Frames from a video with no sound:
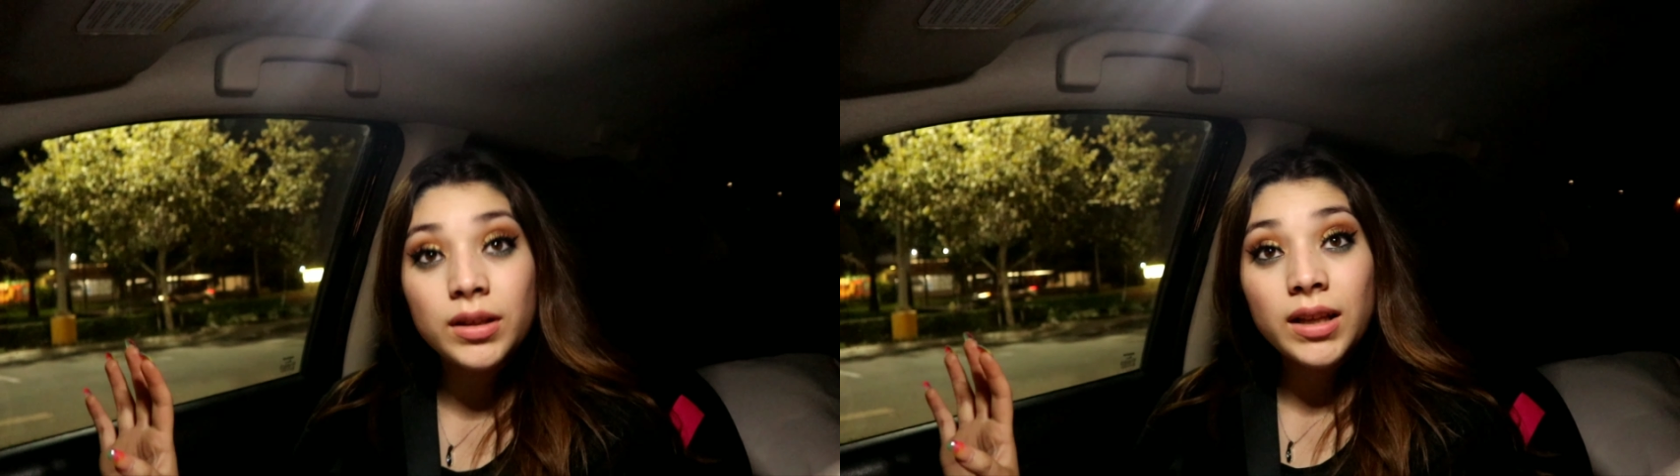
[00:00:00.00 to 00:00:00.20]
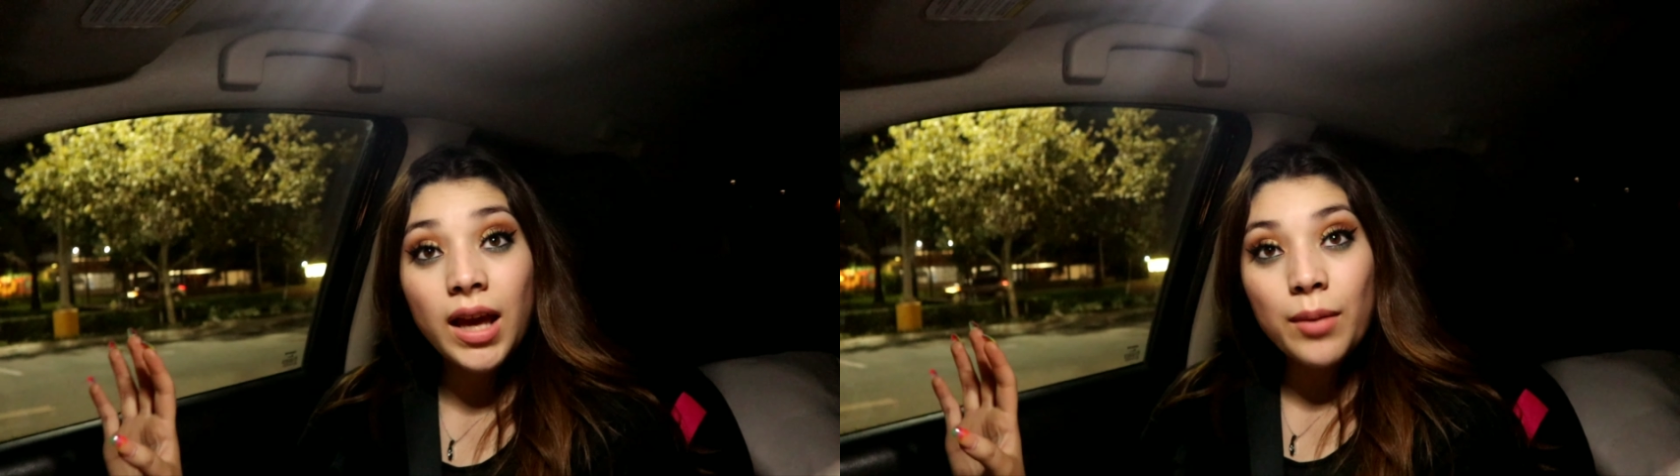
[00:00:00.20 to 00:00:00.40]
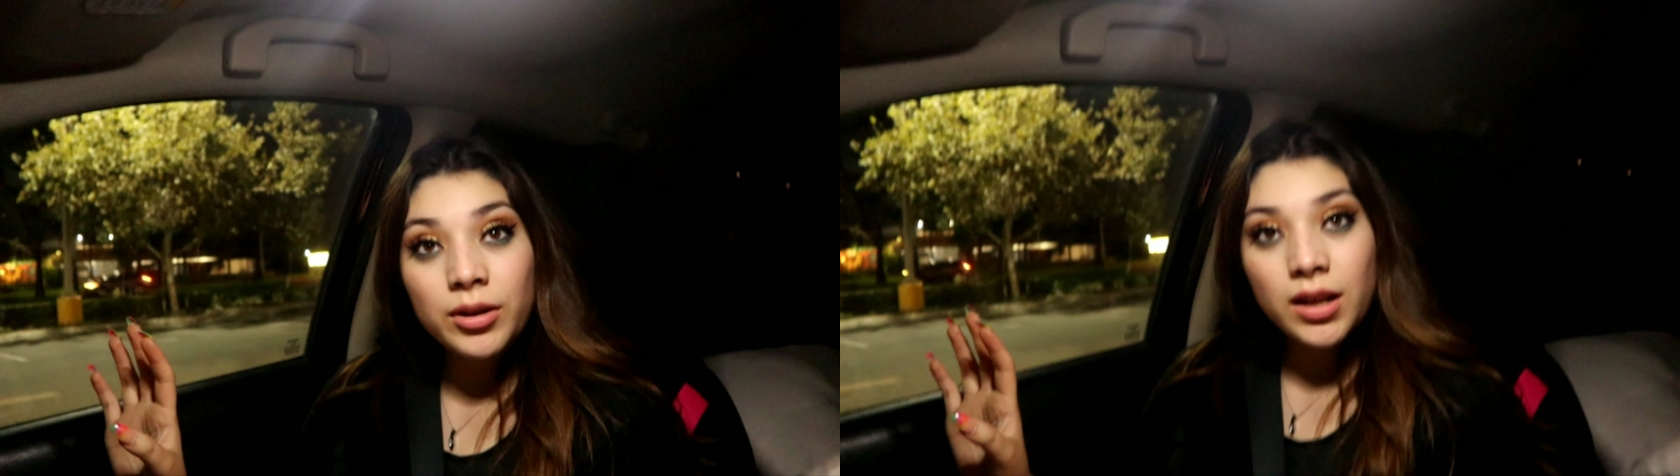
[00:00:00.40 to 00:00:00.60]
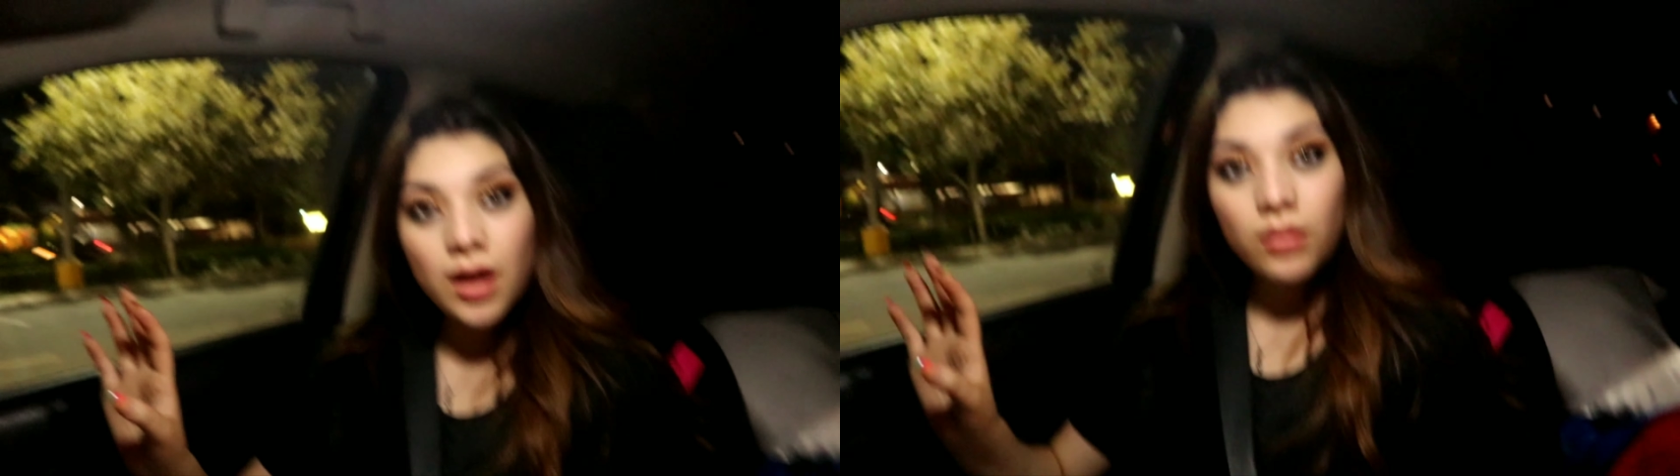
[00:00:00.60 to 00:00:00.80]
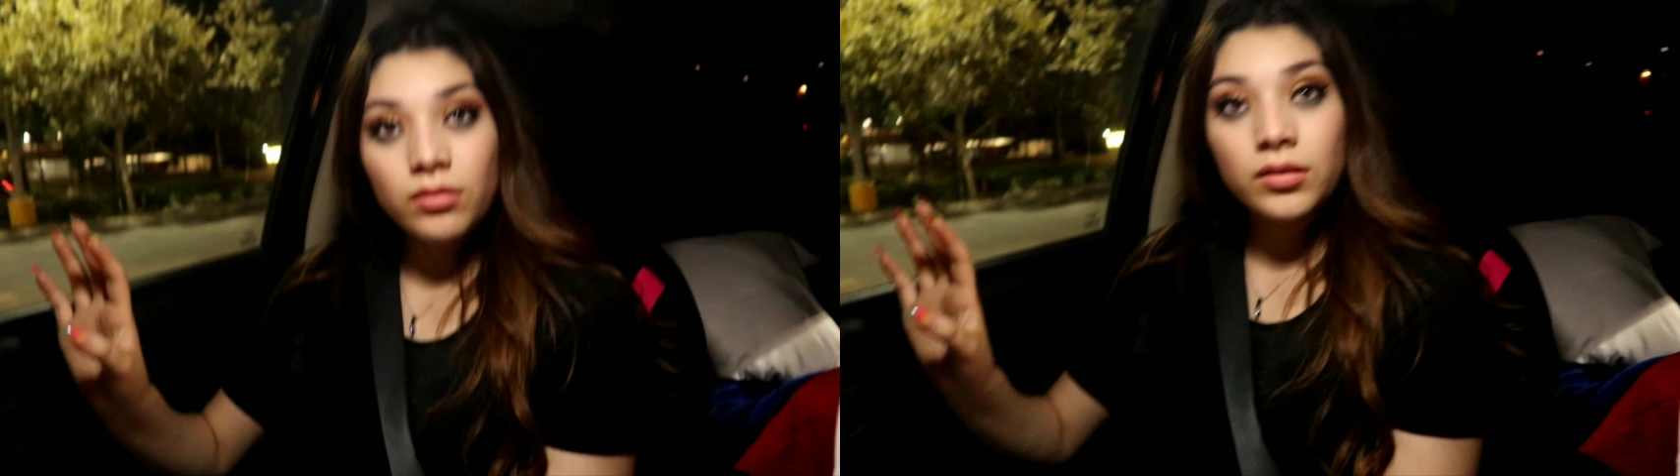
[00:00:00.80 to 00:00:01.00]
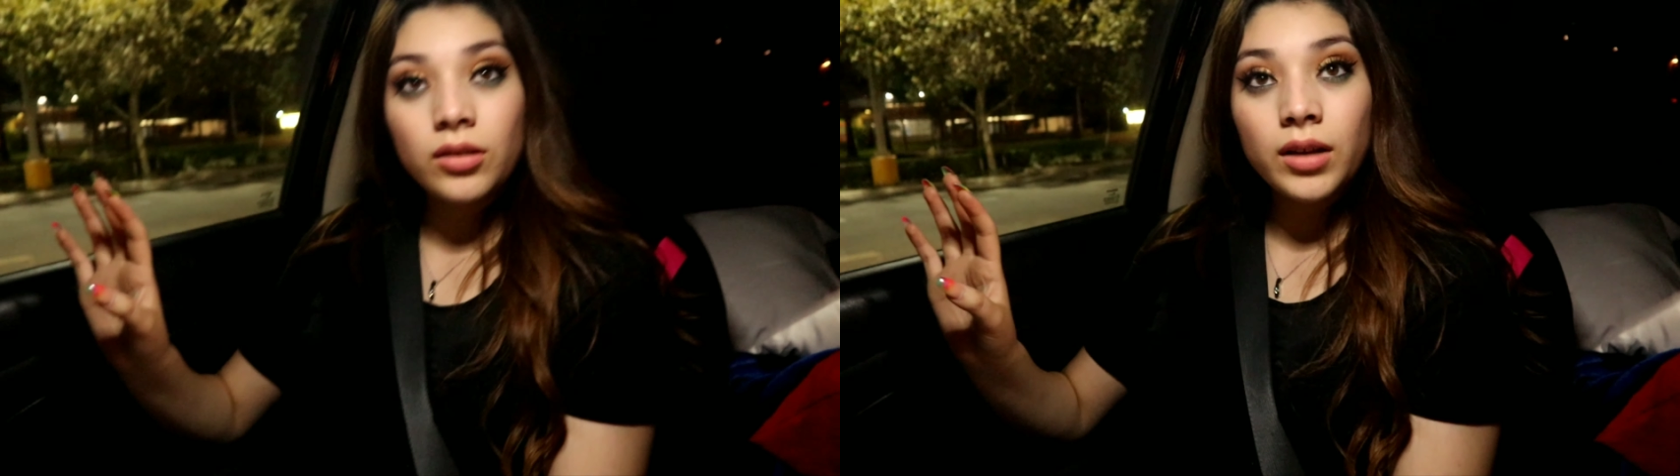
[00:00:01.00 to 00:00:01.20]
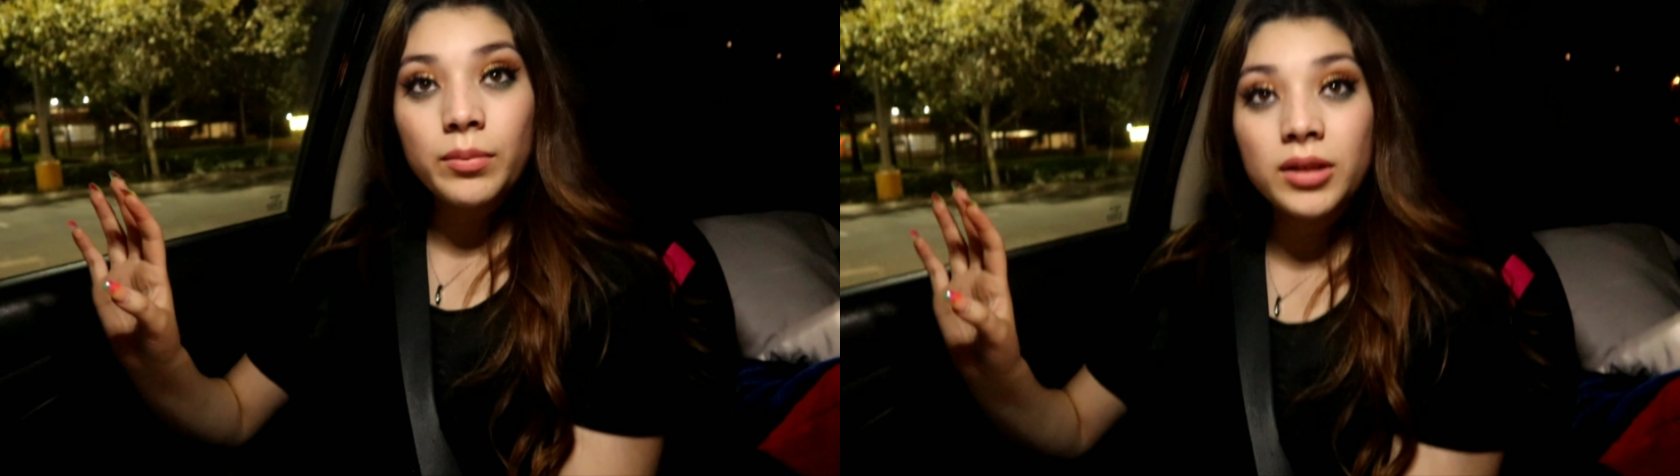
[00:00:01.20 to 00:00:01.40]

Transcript: Put the camera down. Don't get